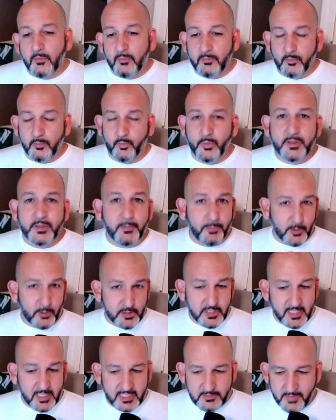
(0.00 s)
with a
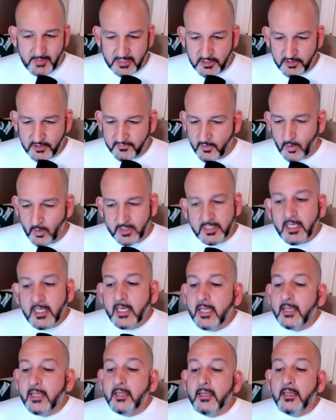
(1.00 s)
personalized message, of course.
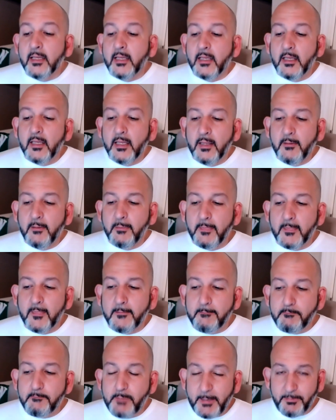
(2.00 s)

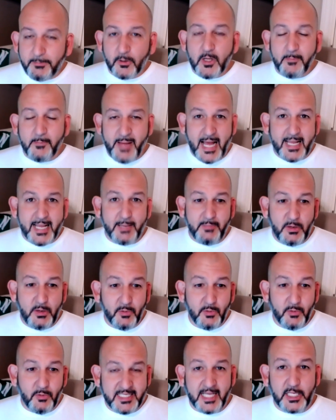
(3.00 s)
People come back at me
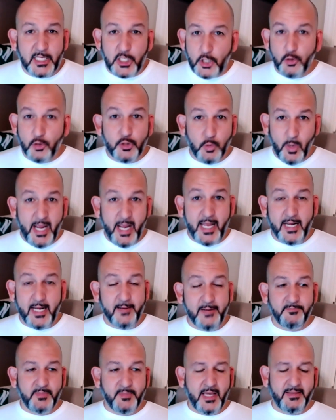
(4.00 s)
when I say a huge
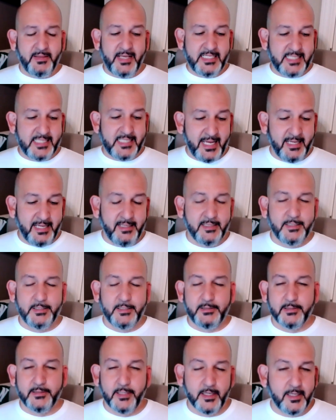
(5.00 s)
win, and they say,
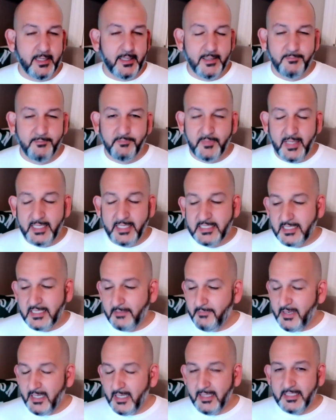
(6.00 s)
look, it's
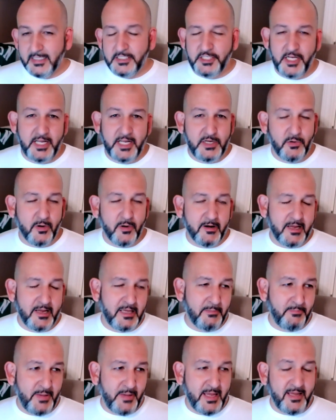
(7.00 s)
the middle of January.
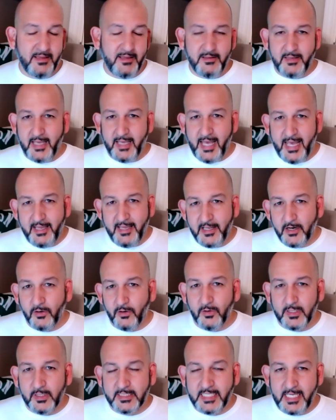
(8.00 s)
You beat, you
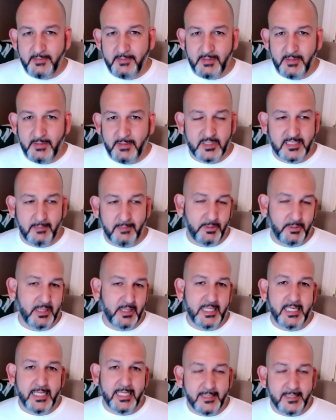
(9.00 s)
know, a team that was
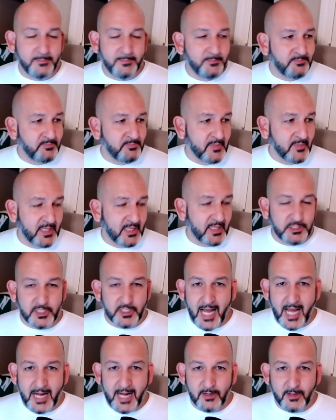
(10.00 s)
depleted, a
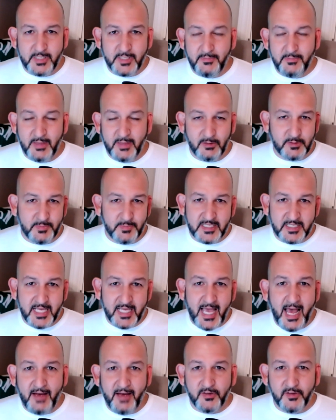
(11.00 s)
Chicago team that was
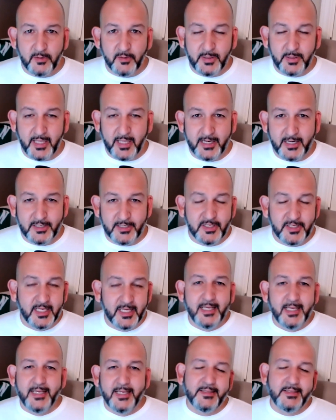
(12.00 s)
missing half their players.
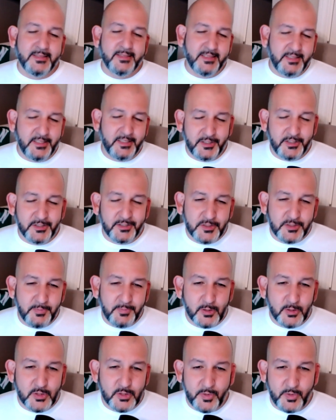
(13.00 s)
You're
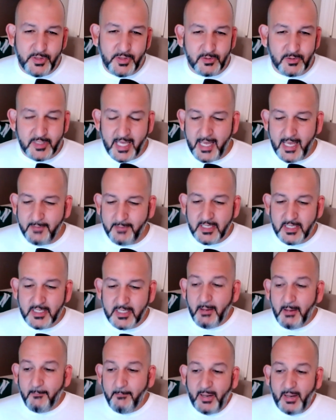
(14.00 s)
supposed to win those games.
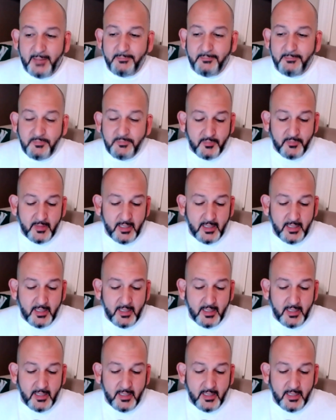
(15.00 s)
But